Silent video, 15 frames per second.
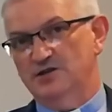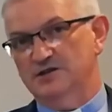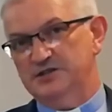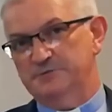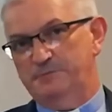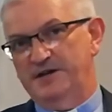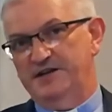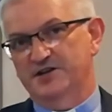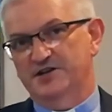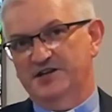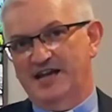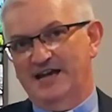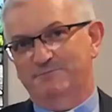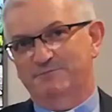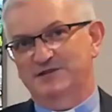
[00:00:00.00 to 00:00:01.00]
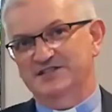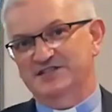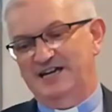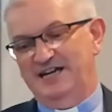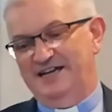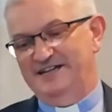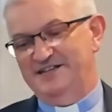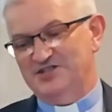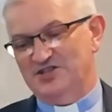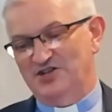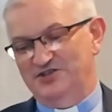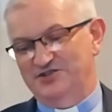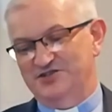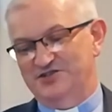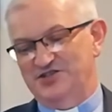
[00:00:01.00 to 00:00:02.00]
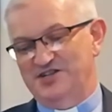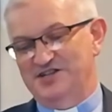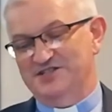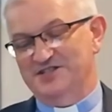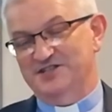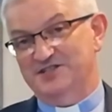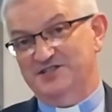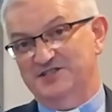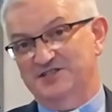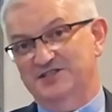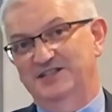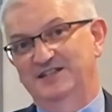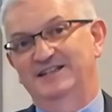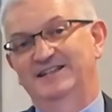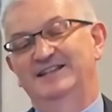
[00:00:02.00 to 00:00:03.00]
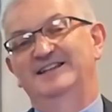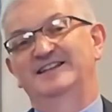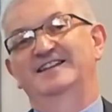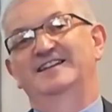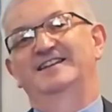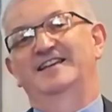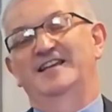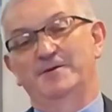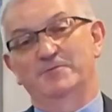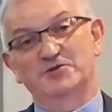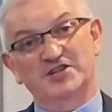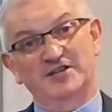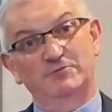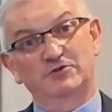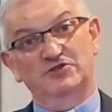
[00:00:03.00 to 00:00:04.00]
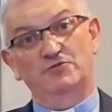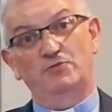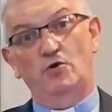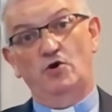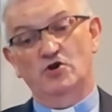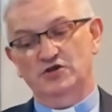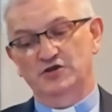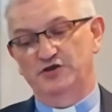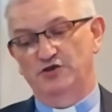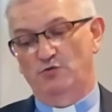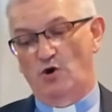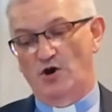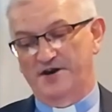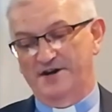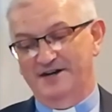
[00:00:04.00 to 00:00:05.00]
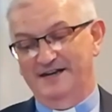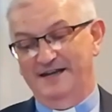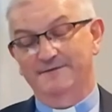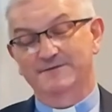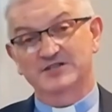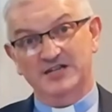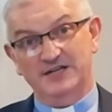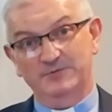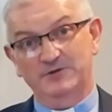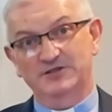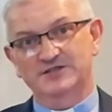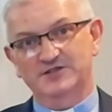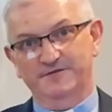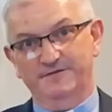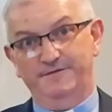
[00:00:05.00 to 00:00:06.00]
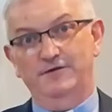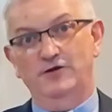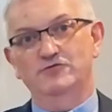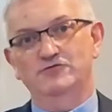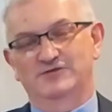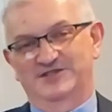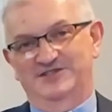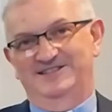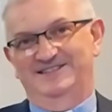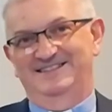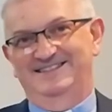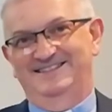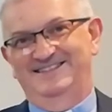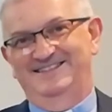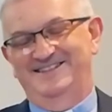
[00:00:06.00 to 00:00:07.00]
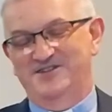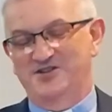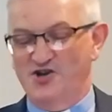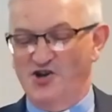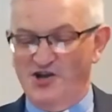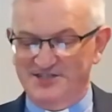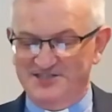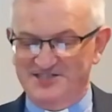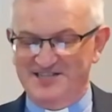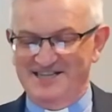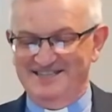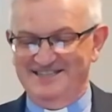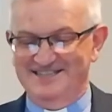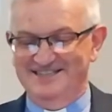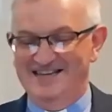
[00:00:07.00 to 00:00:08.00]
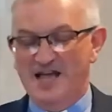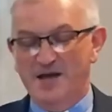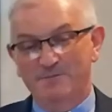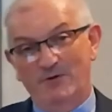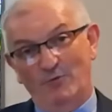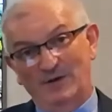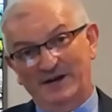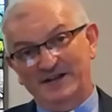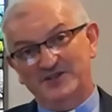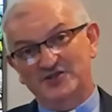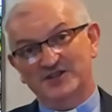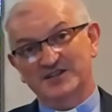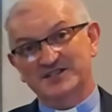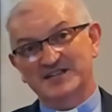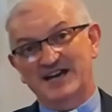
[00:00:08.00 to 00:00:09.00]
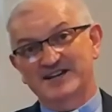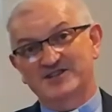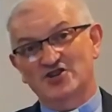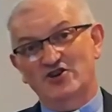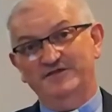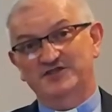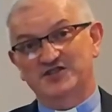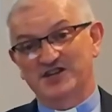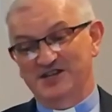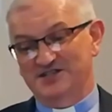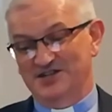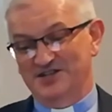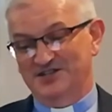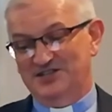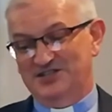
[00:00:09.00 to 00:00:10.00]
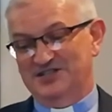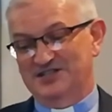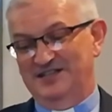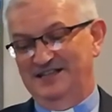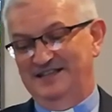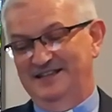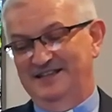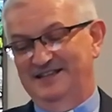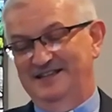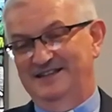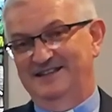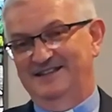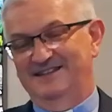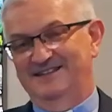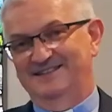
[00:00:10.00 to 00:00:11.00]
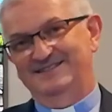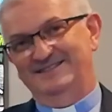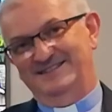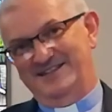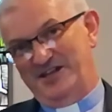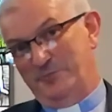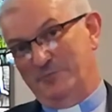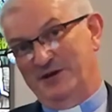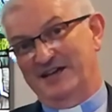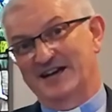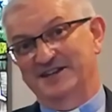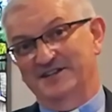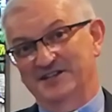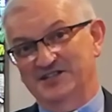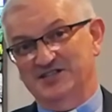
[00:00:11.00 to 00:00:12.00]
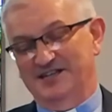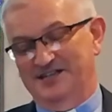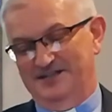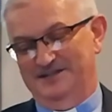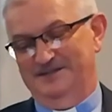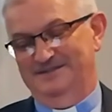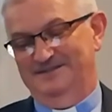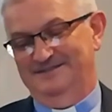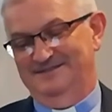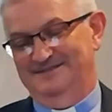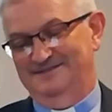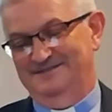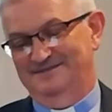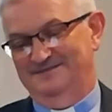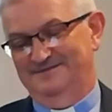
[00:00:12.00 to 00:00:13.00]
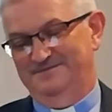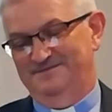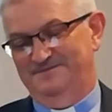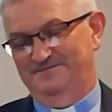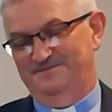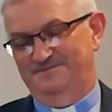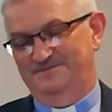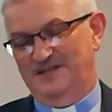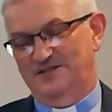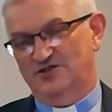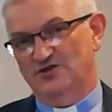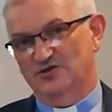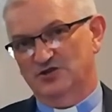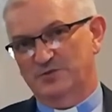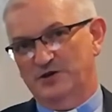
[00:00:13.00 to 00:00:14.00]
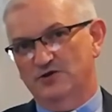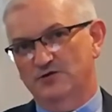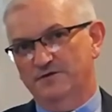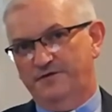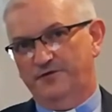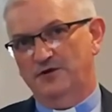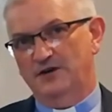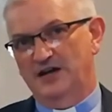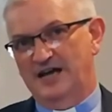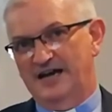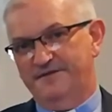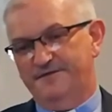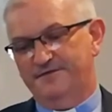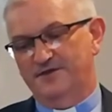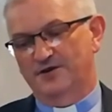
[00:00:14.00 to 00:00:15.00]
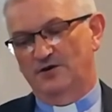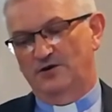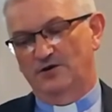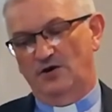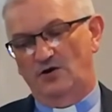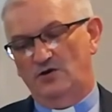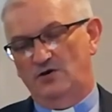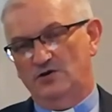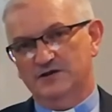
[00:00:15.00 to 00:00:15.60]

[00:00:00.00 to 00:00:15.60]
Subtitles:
As long as Peter kept his eyes on Jesus, he was able to walk on the water. He was able to float, not sink. But when he took his eyes off Jesus, he began to sink. Do you know, as we go through life, there are